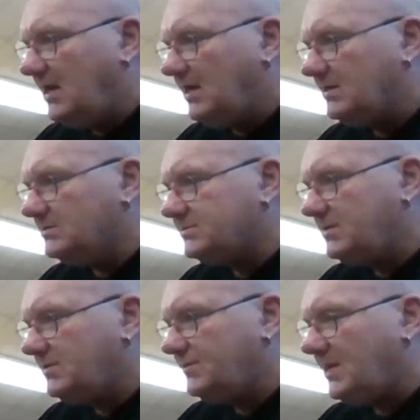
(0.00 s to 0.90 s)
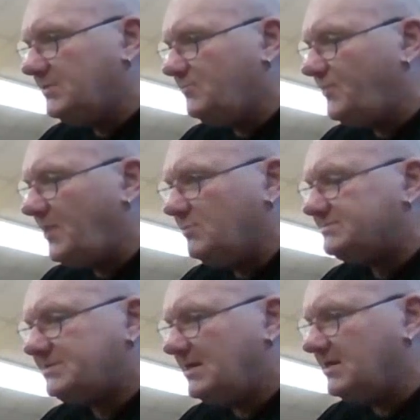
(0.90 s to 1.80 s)
and they
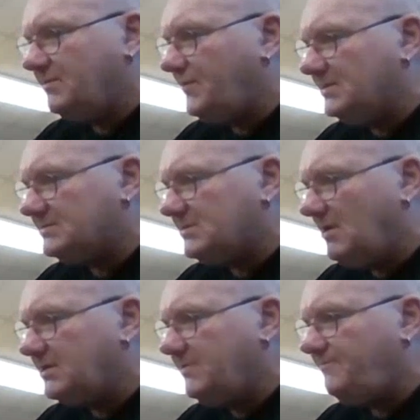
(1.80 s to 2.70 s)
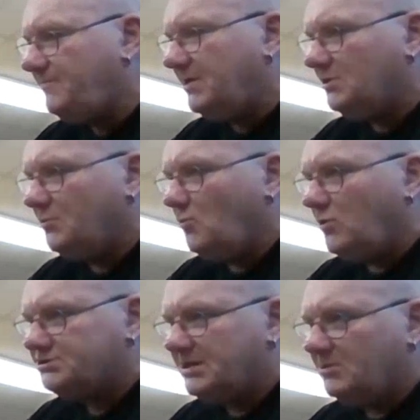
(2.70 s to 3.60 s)
were saying things like, give Neil you
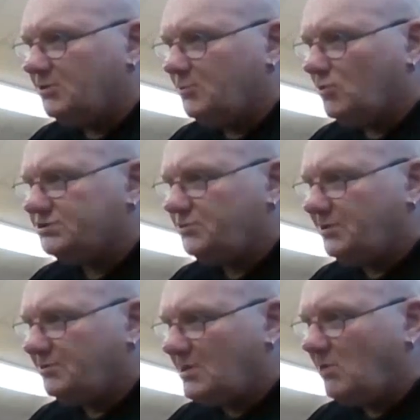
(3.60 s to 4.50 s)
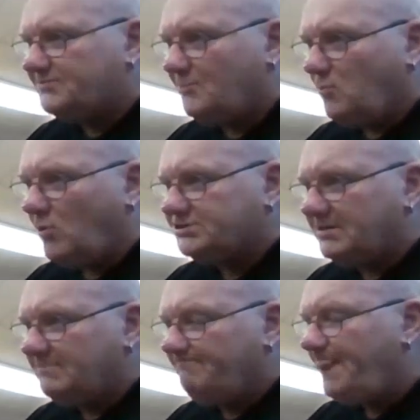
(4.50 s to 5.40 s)
wash your clothes for
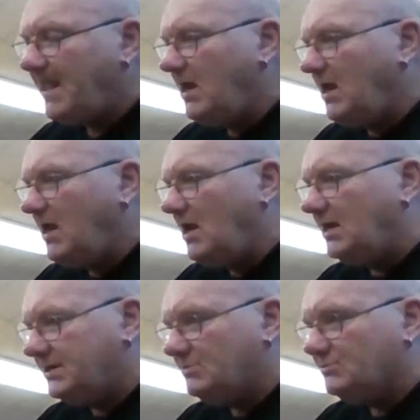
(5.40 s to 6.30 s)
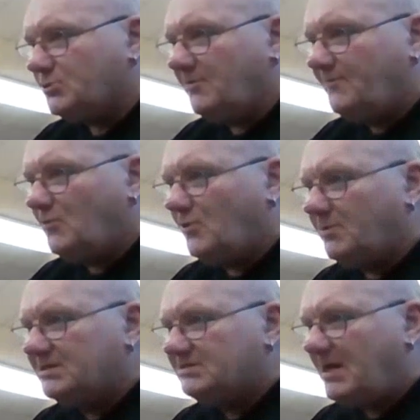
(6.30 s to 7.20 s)
washing, and he'll do it for
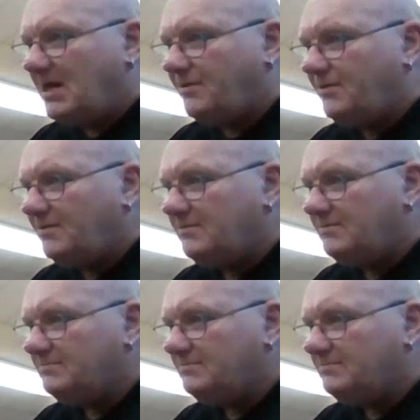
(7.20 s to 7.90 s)
you in his bath.